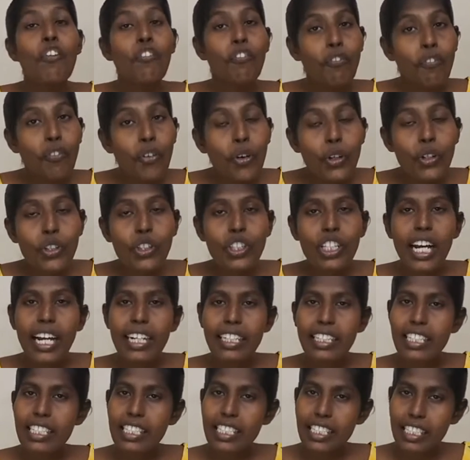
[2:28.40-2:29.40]
Food
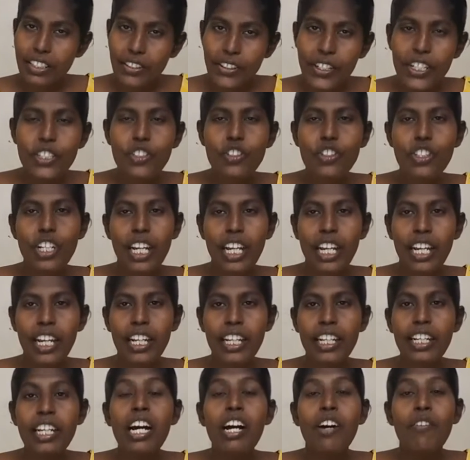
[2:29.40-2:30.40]
that is rich
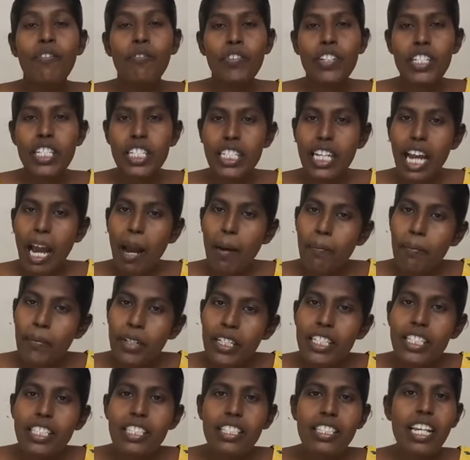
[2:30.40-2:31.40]
in
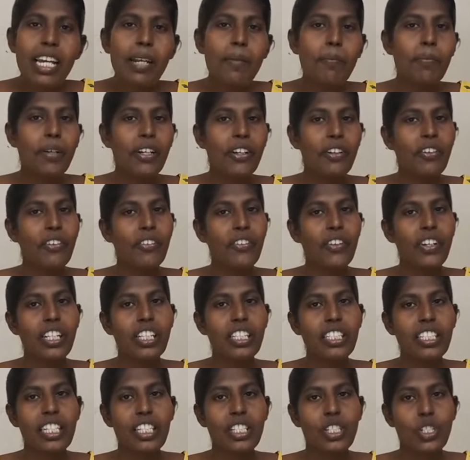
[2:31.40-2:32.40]
vitamins and
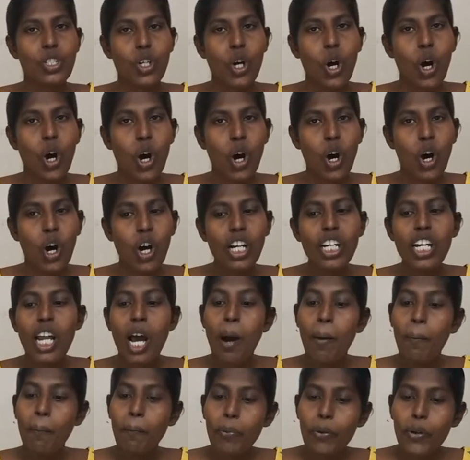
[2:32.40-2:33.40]
minerals is called
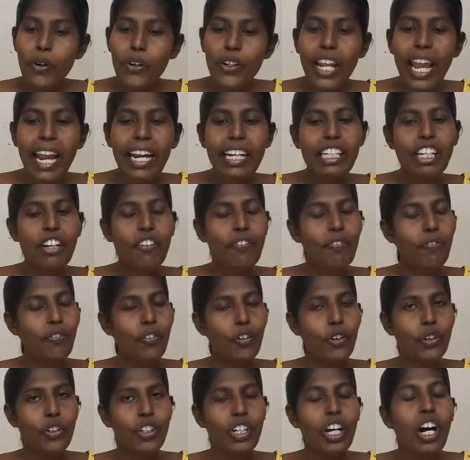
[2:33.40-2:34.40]
protective
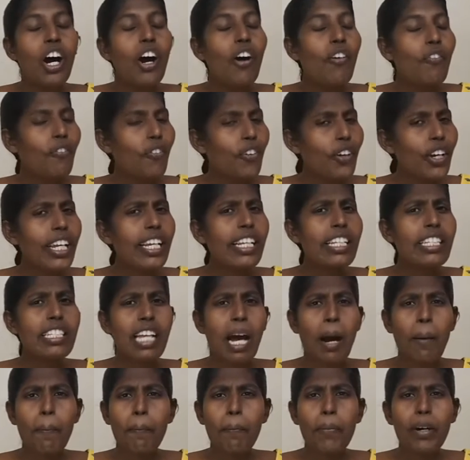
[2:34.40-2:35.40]
food. For
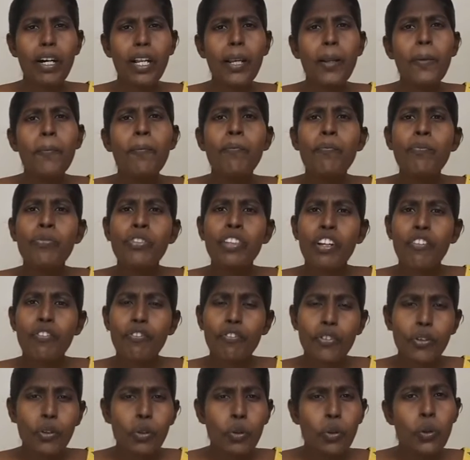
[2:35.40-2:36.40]
example,
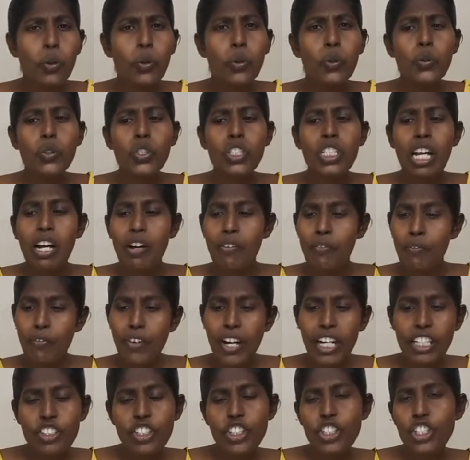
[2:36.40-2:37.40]
fruits,
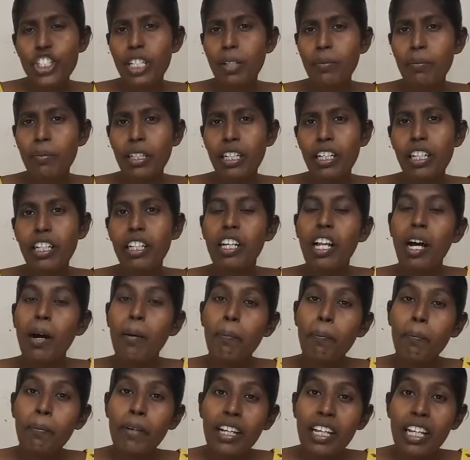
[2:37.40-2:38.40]
vegetable,
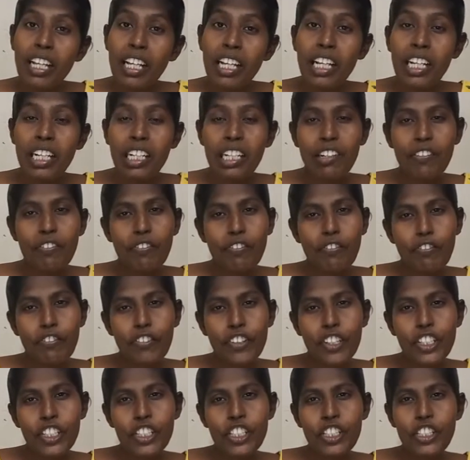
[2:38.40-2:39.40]
milk,
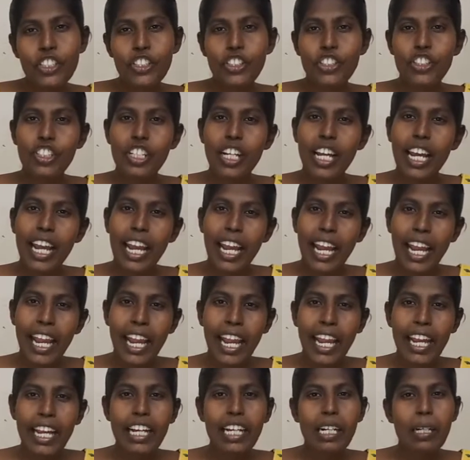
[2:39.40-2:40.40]
fish,
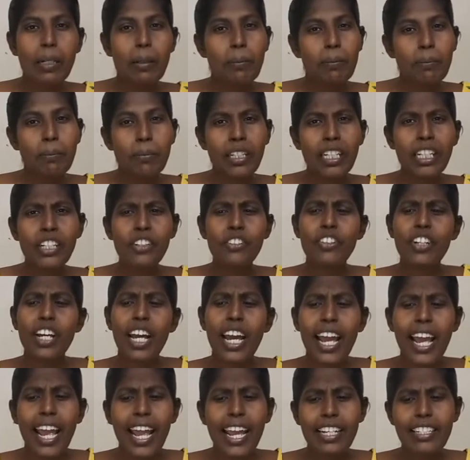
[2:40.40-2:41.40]
egg, meat,
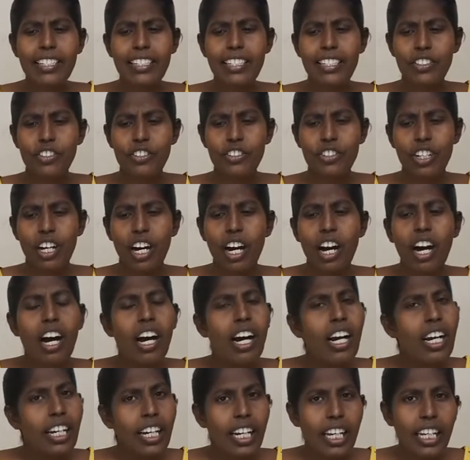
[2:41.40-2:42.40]
etc.
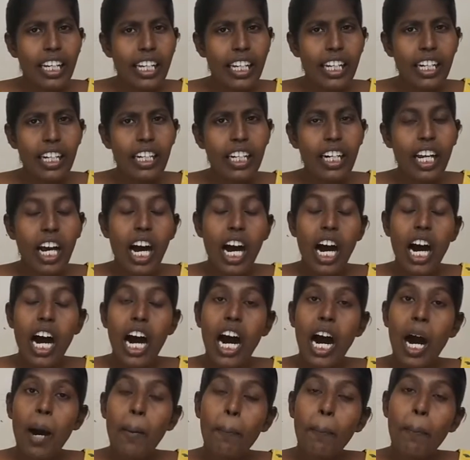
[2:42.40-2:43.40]
Clear.
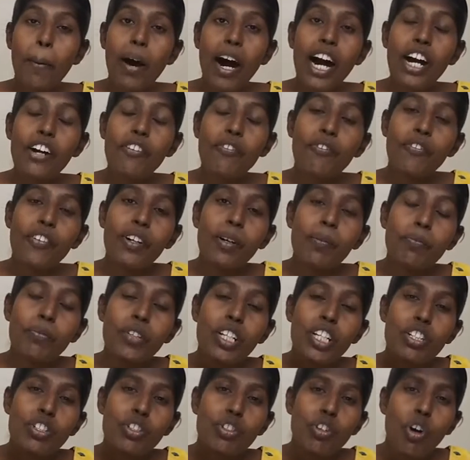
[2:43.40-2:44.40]
Apart from
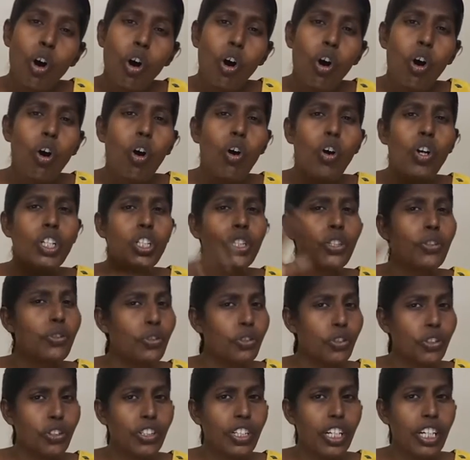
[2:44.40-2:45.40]
these all
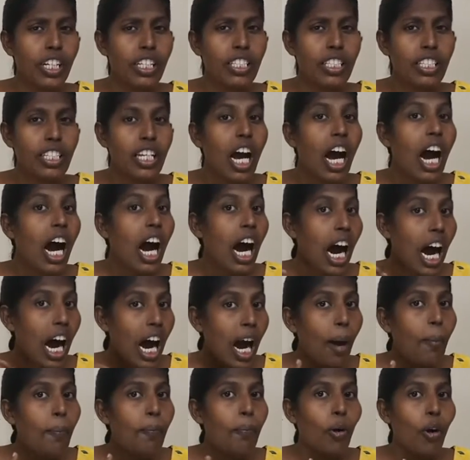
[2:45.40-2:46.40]
nutrients,
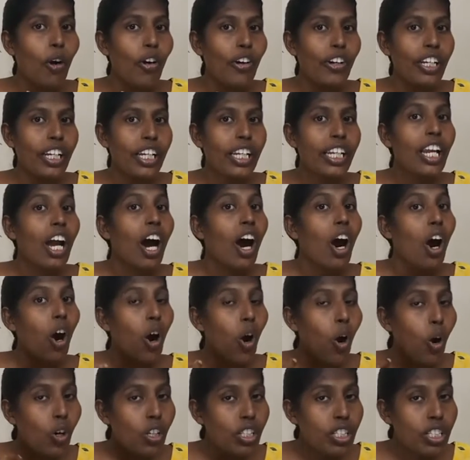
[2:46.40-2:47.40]
our body
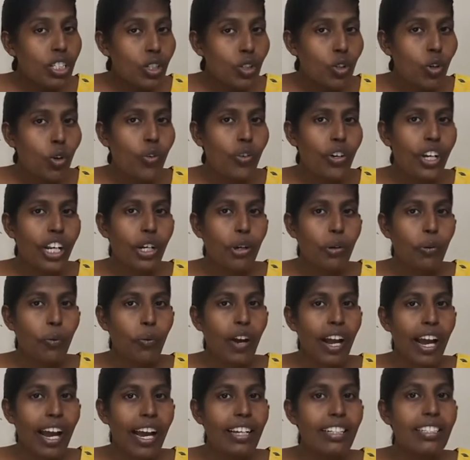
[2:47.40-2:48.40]
also
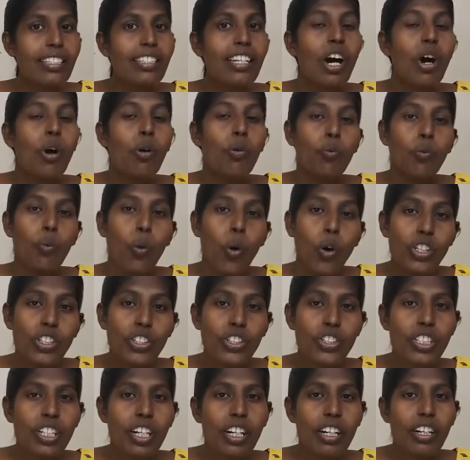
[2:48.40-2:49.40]
requires
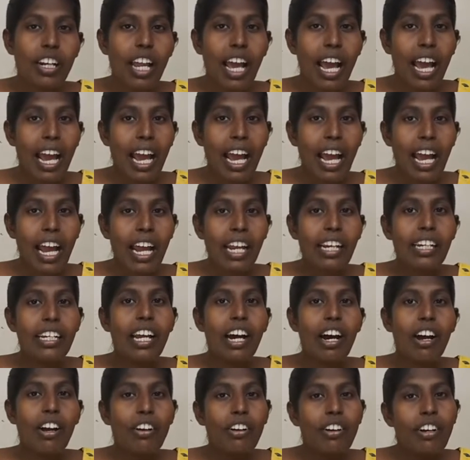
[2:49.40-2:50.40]
water and
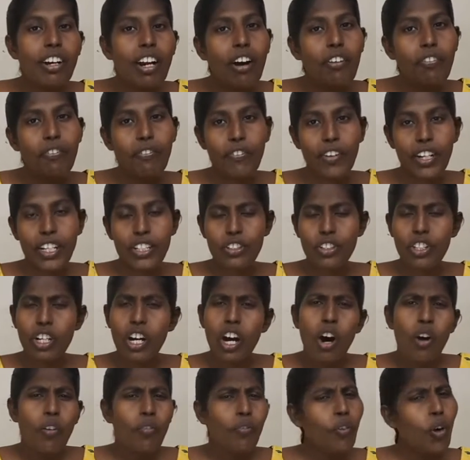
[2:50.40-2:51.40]
roughage.
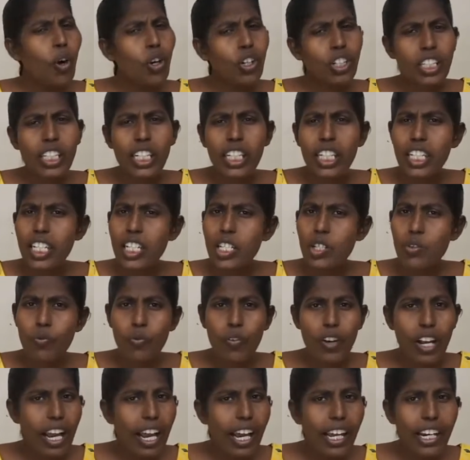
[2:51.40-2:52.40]
Water is
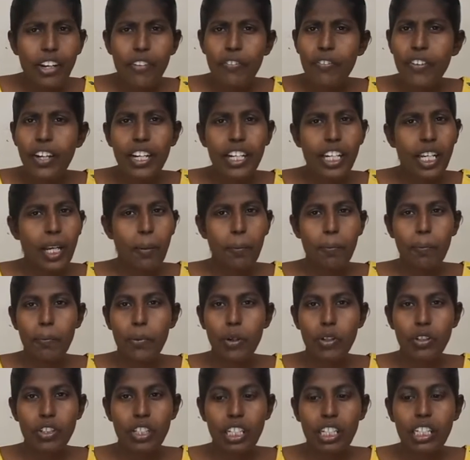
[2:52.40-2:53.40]
very
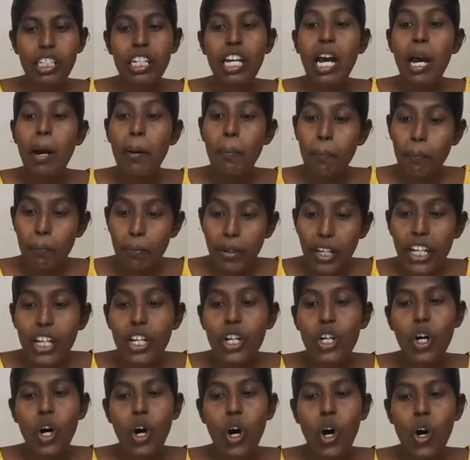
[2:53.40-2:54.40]
important
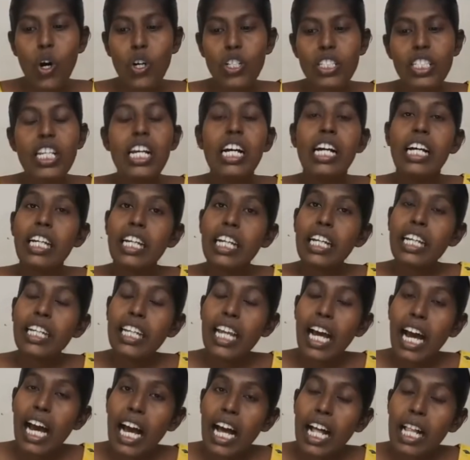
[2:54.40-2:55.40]
because it
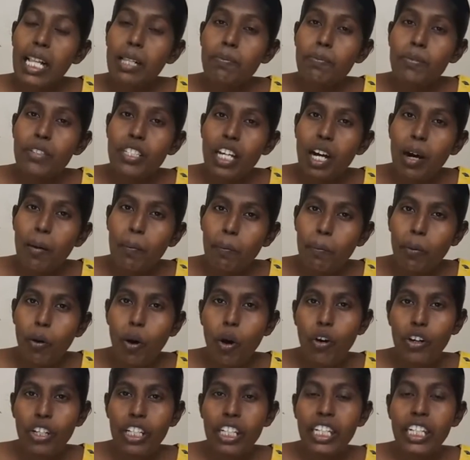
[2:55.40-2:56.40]
helps our
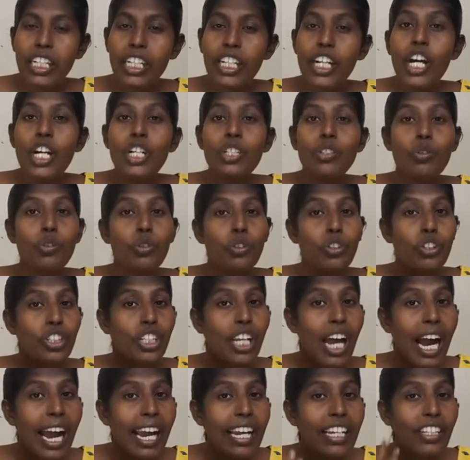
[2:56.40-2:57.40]
body to
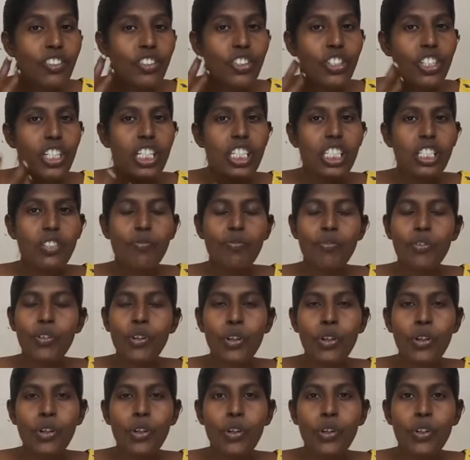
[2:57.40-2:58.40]
digest
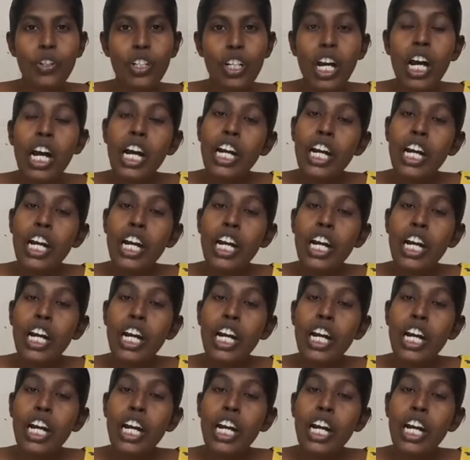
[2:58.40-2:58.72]
food.